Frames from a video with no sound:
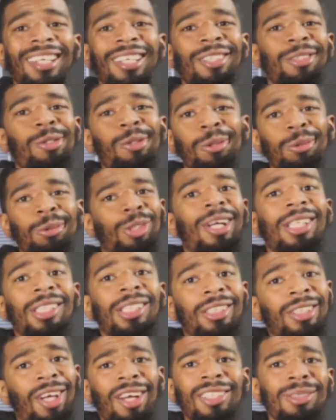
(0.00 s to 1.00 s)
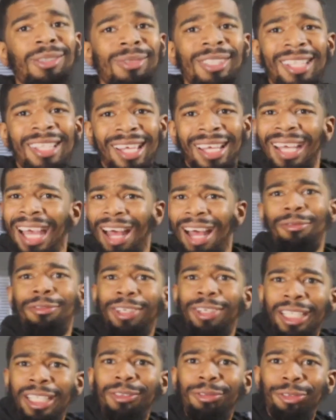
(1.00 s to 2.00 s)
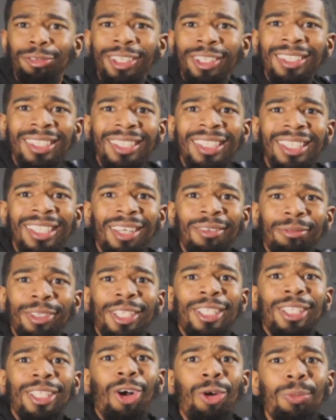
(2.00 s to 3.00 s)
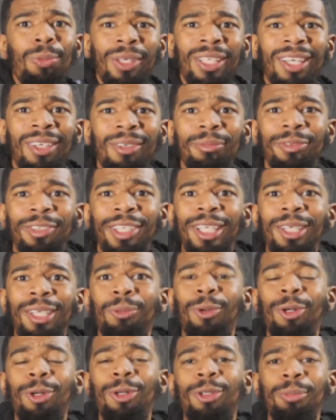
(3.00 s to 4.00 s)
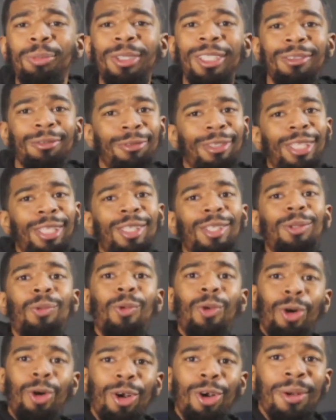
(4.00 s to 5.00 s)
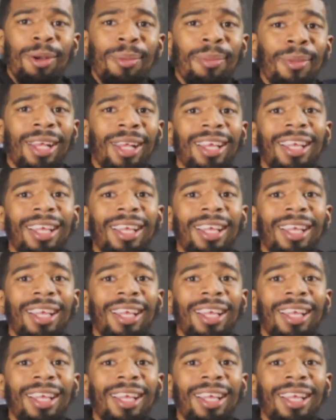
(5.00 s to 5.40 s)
no one's trying to talk to me, like, I'm very friendly, I'm very open, I'm very welcoming, very warm.